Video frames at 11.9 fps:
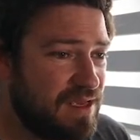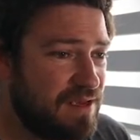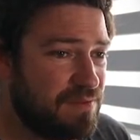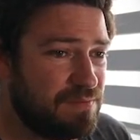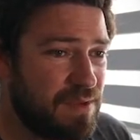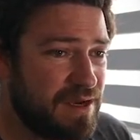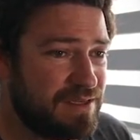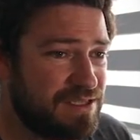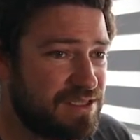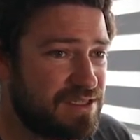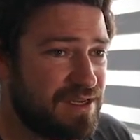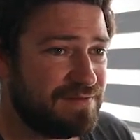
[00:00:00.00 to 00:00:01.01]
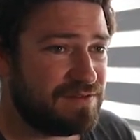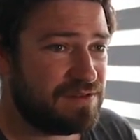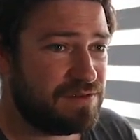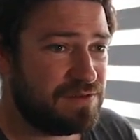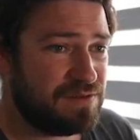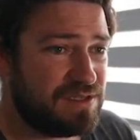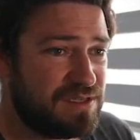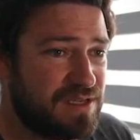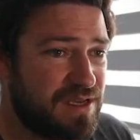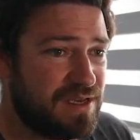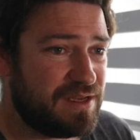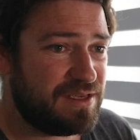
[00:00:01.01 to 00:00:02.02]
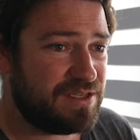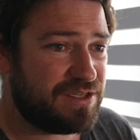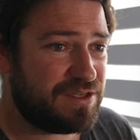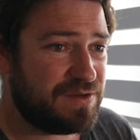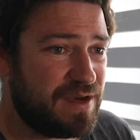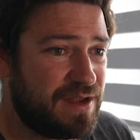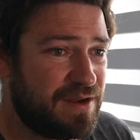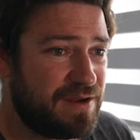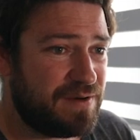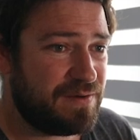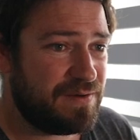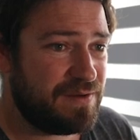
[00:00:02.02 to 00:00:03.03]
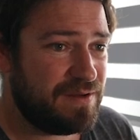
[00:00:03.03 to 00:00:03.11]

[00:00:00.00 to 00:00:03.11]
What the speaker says: it might just have to stay an issue. I don't know.